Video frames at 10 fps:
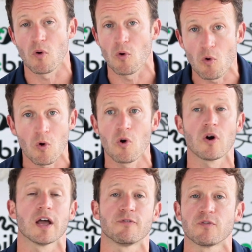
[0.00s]

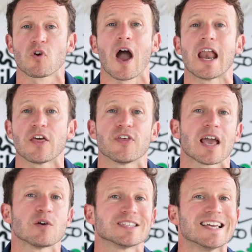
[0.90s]
or if you've got anything
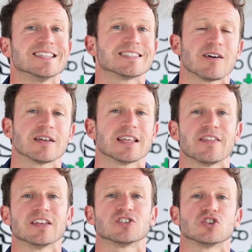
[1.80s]
else inside there
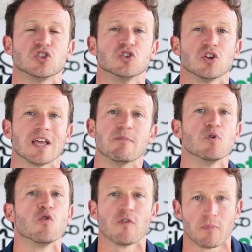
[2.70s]
that's just
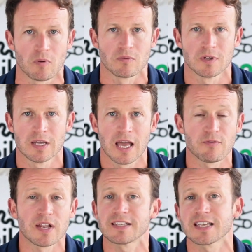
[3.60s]
immovable.
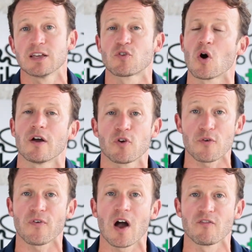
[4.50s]
Let's say if you've
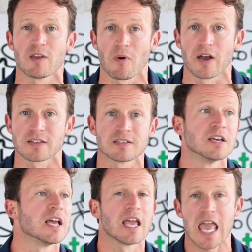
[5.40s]
got 5 e-bikes,
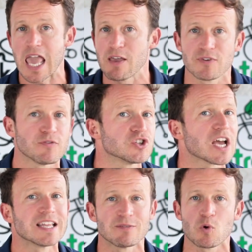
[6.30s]
even if you
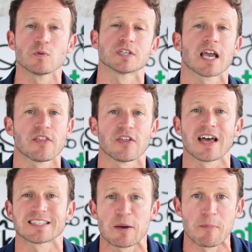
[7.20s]
chain them all together,
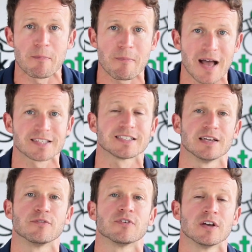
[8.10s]
that's a
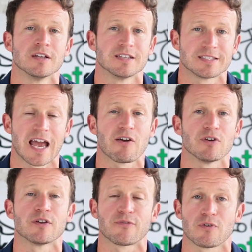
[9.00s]
massive
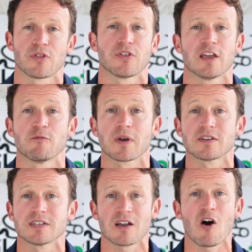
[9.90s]
deterrent for a thief,
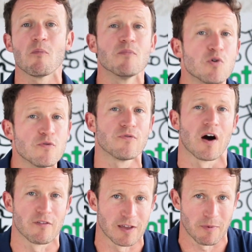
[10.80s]
because they can't move
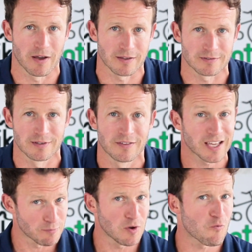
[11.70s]
5 e-bikes. They
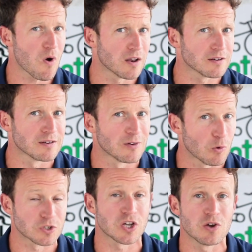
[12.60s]
can move 1
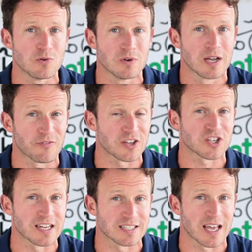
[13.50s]
or 2 if they're
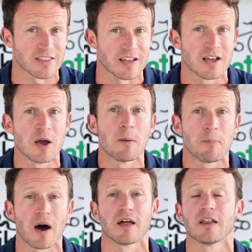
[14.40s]
chained together,
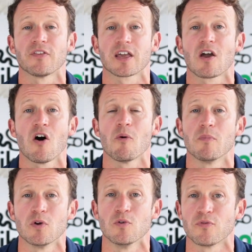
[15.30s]
but they can't
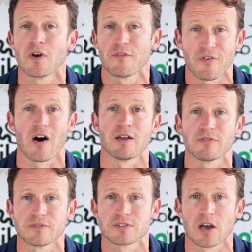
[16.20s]
move 5.
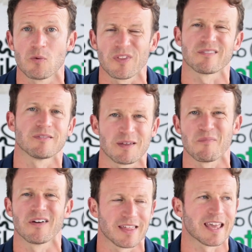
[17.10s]
So, well,
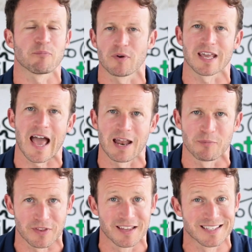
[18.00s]
they probably can,
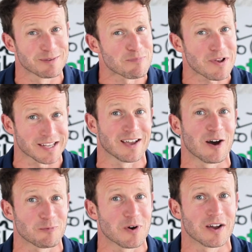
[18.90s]
but that's going to be bloody
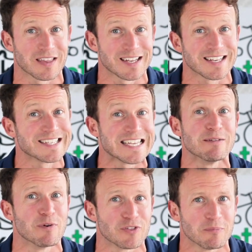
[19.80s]
hard work. They need a
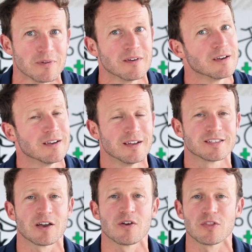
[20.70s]
team of them.
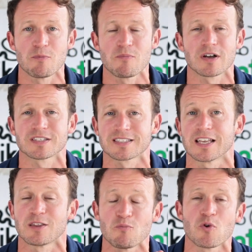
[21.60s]
So, as I
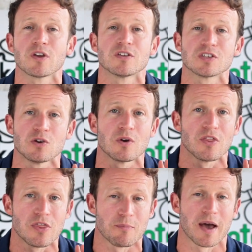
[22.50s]
said, the more you can do,
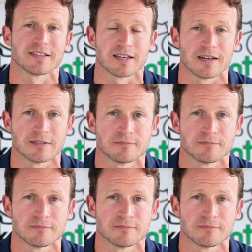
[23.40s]
the better.